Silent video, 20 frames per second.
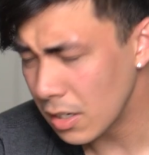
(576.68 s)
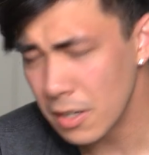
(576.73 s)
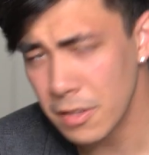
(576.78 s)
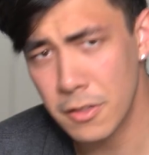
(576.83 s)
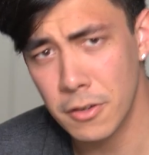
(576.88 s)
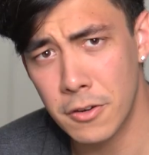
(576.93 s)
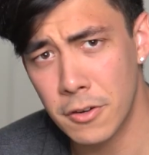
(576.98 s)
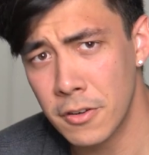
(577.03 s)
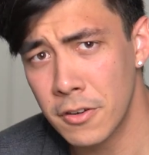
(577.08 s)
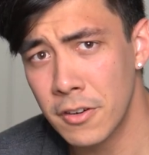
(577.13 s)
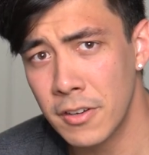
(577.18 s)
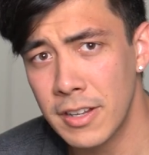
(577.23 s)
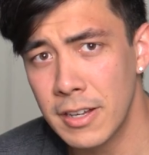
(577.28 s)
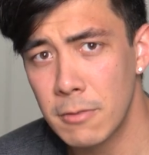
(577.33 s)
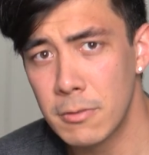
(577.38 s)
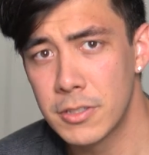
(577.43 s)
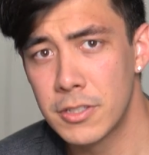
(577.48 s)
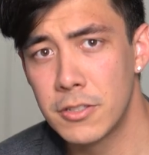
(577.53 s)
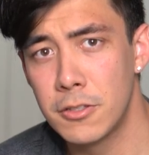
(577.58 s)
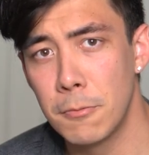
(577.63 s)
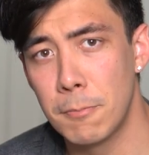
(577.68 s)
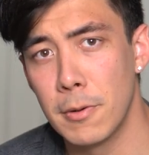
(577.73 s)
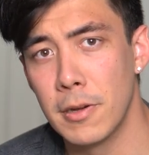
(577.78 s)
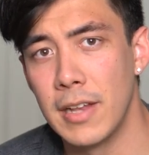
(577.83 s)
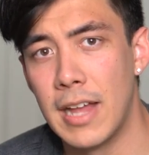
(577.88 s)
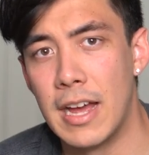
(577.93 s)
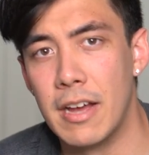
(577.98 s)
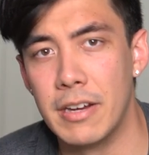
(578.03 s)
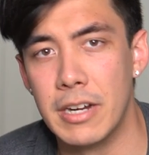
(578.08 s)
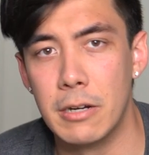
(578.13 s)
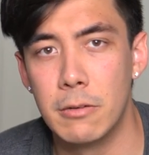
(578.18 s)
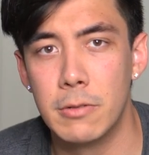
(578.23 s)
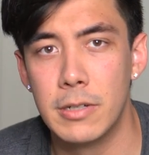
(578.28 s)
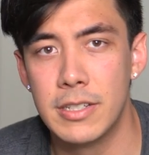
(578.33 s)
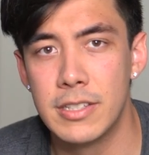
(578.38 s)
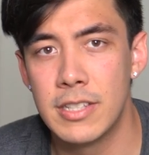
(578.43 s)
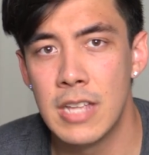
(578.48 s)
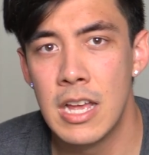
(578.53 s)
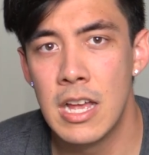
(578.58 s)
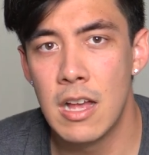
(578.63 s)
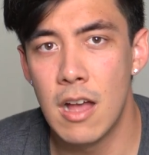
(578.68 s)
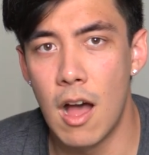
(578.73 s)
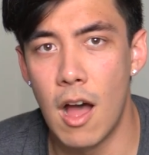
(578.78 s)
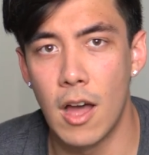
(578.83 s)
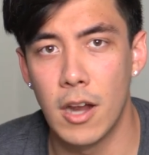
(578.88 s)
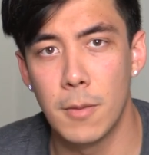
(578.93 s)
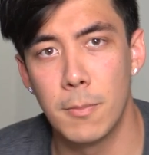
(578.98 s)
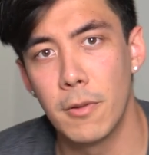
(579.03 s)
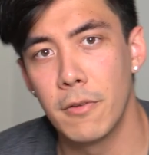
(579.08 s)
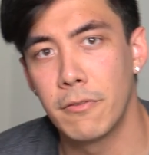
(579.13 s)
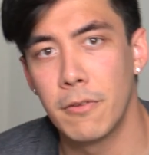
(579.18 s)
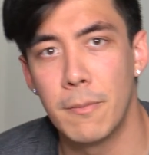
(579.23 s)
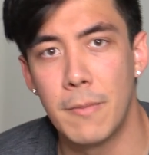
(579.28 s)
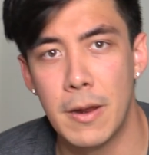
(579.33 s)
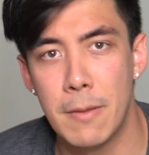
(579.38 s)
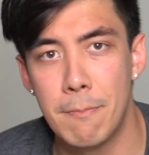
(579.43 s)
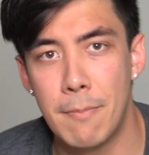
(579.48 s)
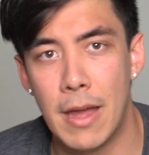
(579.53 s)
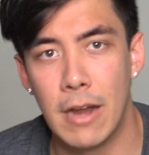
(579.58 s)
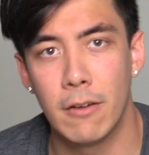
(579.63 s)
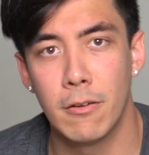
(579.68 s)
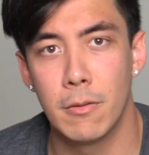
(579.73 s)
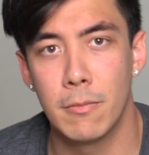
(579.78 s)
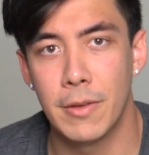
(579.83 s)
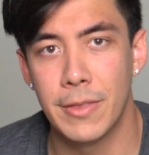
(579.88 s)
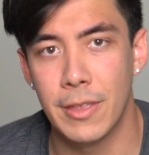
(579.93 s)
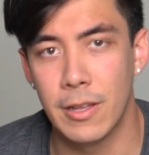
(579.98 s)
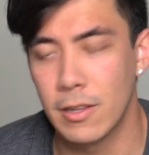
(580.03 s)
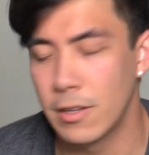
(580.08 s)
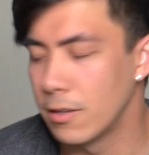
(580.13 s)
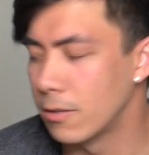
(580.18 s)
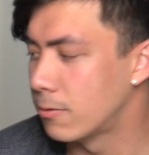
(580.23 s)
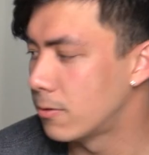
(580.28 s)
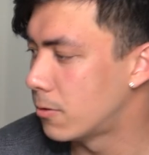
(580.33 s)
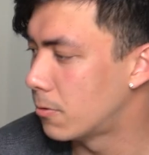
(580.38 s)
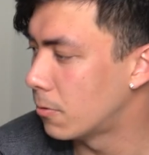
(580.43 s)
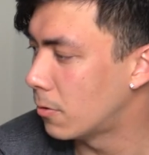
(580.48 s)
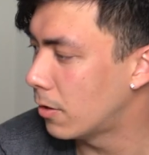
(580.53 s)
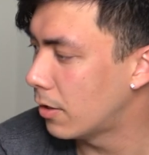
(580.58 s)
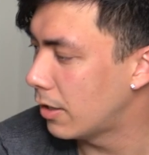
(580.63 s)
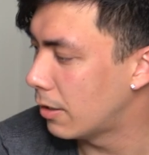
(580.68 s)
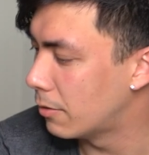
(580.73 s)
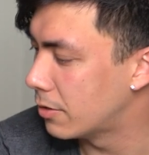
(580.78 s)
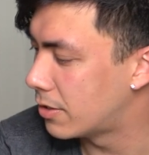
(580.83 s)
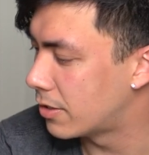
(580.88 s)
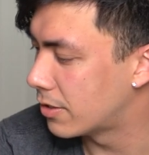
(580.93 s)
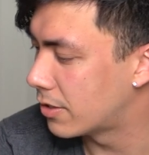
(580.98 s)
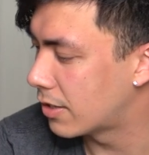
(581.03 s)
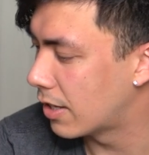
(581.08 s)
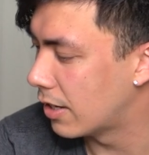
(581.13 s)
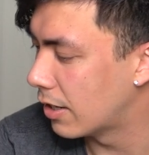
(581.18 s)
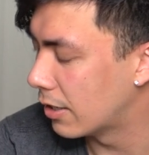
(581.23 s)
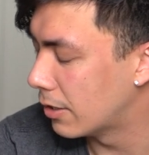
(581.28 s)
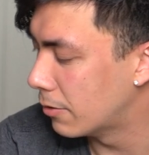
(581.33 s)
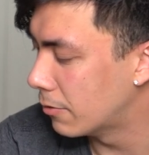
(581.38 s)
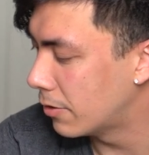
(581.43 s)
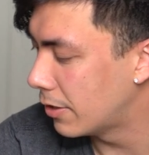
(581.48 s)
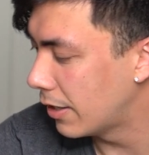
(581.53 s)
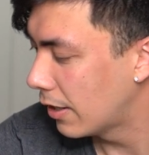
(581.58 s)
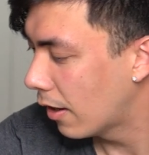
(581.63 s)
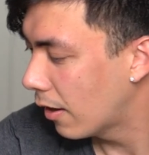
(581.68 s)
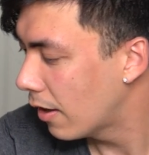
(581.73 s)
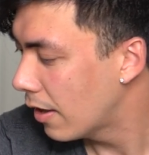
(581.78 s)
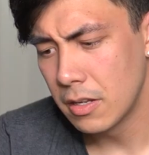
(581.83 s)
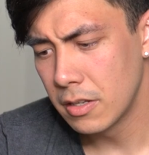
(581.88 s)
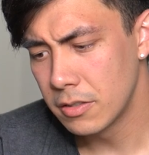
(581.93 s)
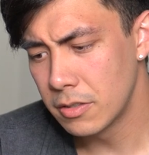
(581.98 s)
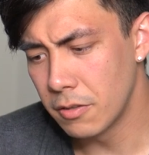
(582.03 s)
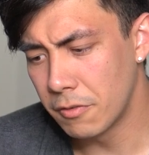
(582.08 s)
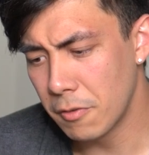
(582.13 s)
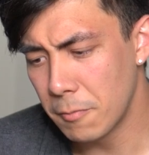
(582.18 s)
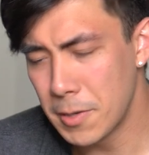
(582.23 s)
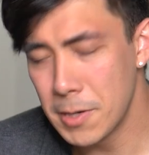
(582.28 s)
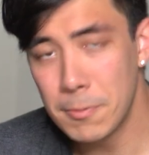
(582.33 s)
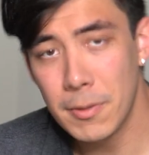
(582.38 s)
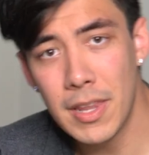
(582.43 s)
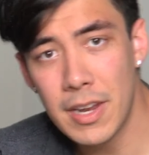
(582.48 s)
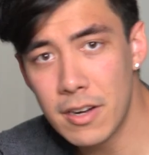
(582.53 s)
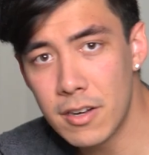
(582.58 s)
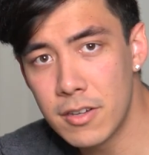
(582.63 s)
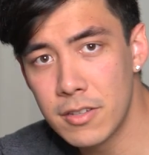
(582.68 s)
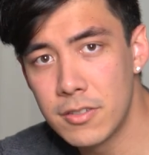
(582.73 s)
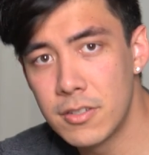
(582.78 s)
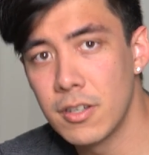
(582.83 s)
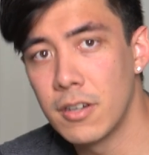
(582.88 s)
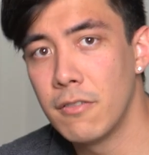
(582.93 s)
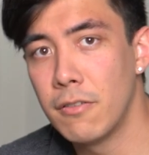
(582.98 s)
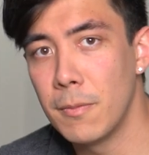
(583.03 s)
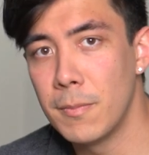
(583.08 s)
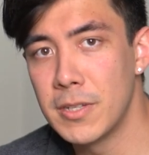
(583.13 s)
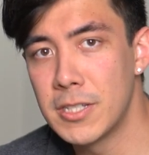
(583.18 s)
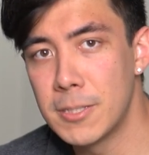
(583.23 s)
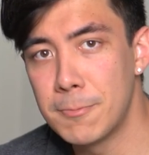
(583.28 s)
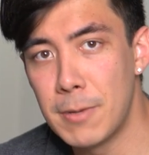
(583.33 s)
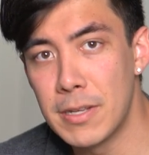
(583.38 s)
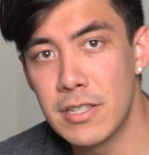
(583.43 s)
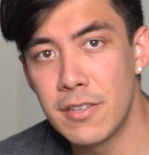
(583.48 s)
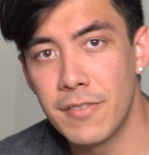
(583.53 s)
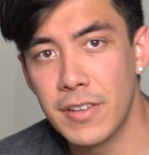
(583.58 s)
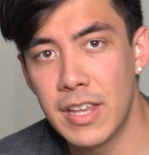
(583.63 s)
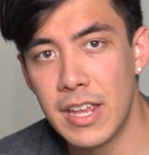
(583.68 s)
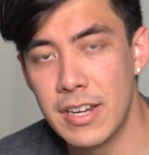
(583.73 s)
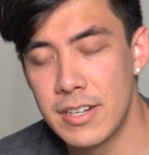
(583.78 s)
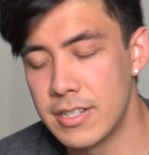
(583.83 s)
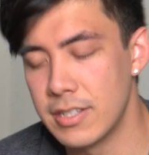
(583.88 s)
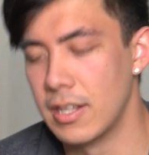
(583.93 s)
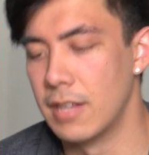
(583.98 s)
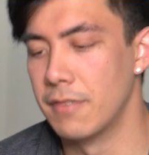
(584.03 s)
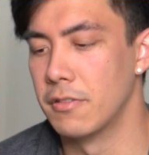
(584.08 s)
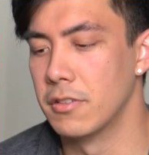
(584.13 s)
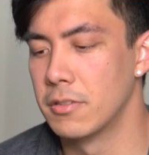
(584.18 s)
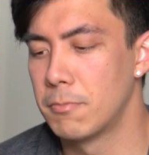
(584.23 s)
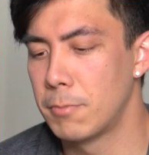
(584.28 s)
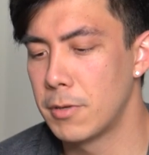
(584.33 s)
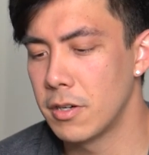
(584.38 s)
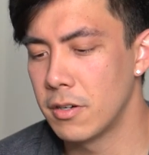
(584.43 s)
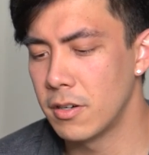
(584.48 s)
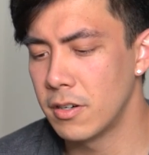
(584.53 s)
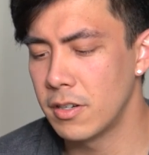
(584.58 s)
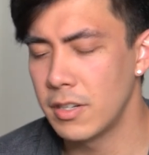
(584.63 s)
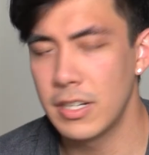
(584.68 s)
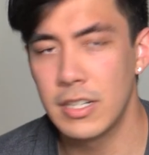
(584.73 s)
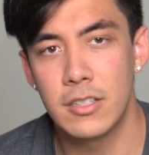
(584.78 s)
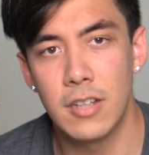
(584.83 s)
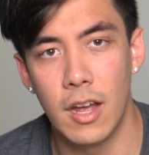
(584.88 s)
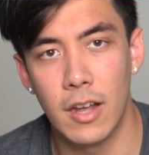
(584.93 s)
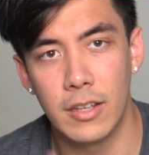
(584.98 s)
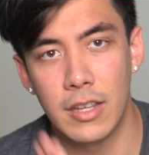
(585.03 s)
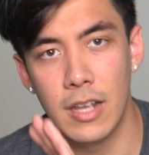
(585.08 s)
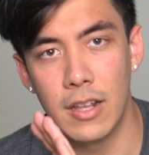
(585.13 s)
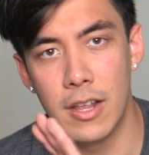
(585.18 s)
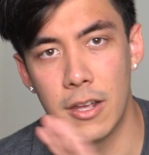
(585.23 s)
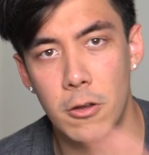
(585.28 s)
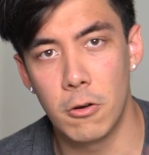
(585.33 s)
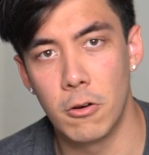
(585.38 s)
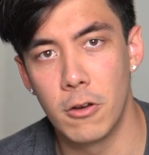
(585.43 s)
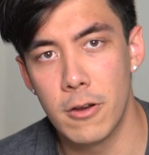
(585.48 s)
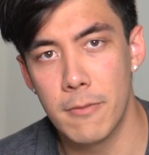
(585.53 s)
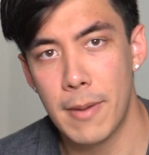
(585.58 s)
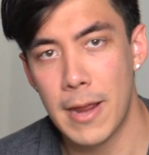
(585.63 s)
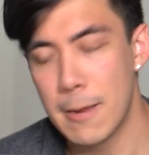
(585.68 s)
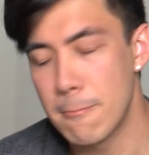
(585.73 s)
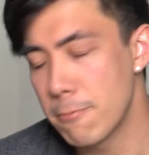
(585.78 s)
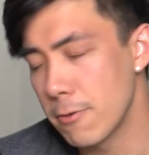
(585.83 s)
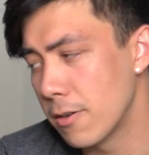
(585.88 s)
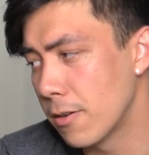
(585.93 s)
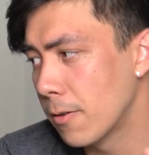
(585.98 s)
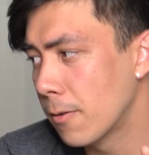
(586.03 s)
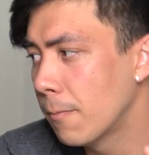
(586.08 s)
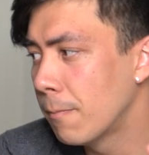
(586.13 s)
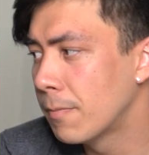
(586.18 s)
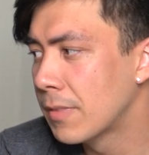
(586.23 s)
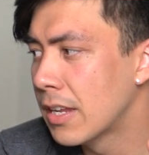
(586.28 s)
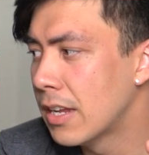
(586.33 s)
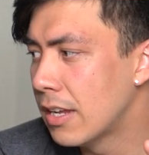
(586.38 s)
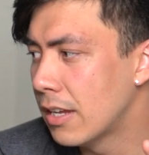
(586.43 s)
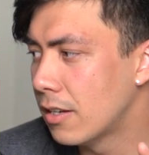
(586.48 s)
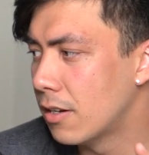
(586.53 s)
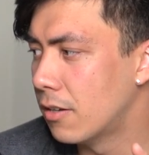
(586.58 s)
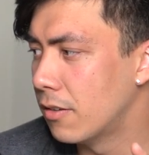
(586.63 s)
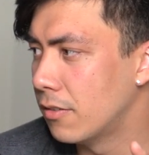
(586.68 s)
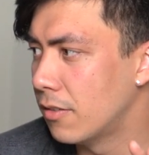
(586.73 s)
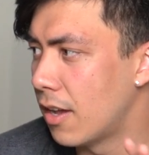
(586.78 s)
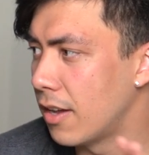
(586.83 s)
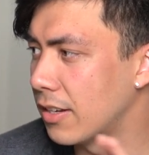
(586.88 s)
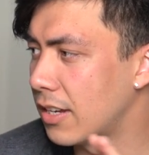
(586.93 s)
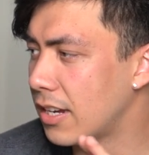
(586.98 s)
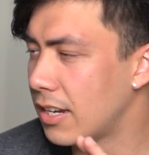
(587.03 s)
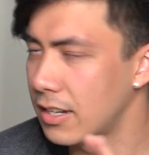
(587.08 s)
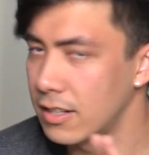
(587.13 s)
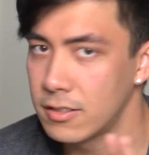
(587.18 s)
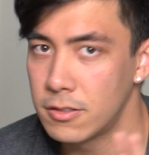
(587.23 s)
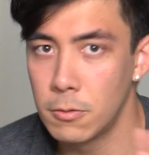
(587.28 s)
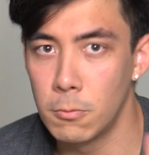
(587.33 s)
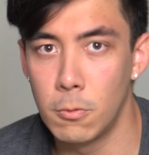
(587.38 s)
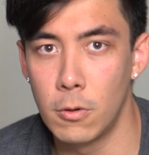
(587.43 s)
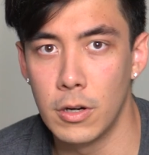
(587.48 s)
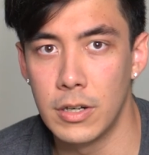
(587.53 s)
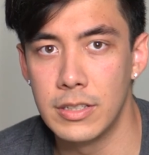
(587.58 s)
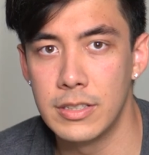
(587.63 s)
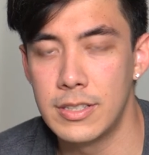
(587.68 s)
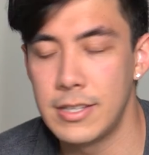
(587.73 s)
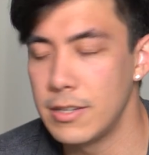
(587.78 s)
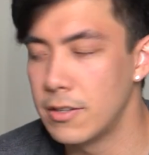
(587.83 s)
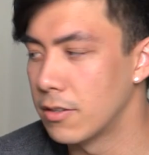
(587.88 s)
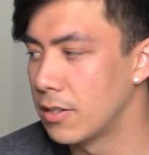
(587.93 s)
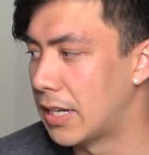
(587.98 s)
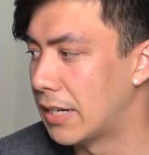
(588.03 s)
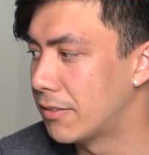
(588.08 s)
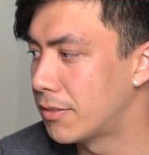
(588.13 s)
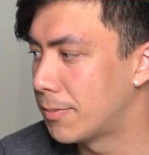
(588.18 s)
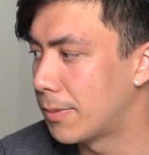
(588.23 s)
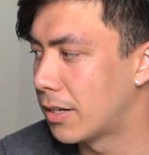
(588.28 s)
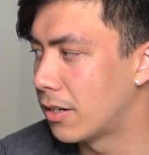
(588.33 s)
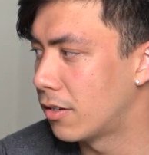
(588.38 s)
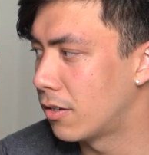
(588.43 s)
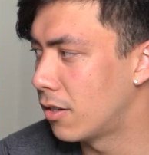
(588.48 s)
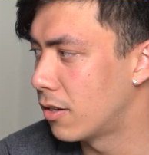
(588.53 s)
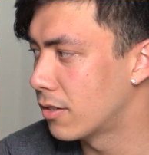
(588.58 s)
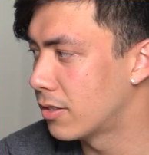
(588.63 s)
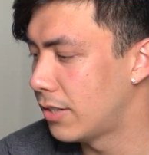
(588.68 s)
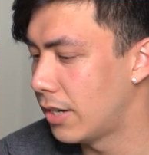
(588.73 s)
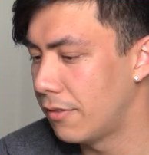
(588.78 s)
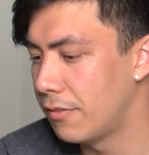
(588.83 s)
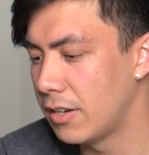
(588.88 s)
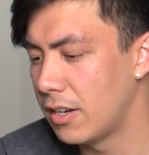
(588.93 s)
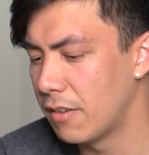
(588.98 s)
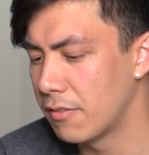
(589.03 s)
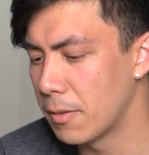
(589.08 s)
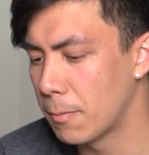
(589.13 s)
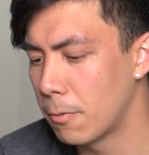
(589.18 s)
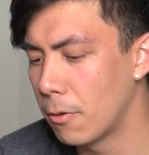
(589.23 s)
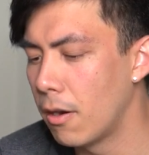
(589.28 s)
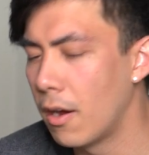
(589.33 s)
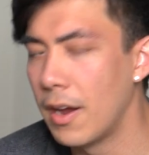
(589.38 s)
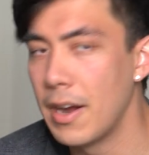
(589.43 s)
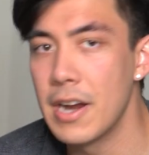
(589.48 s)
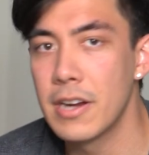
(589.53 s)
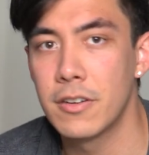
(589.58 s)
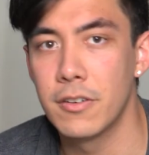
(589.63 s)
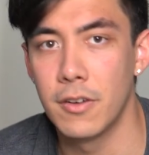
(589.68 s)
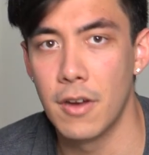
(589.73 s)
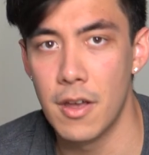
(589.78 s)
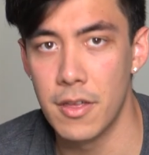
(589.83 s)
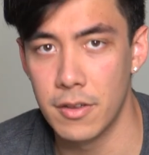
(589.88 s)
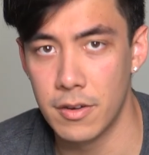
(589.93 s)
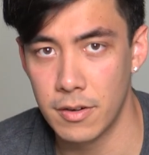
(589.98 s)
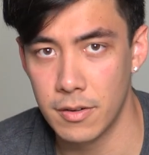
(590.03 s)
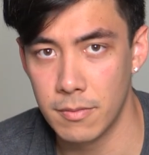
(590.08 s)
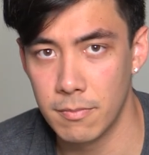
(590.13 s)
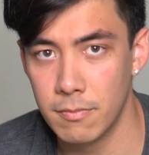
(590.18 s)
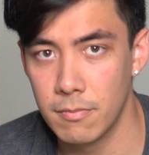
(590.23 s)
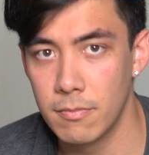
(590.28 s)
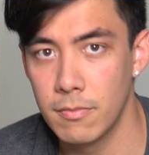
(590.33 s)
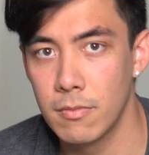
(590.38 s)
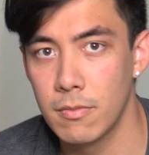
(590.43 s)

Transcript: the gurgling was super loud. It was audible from my bedroom with a closed door. It was just getting annoying. So for people that are concerned from a specification level, purely talking like on paper, not getting into warranty or lifespan or longevity of the product or other,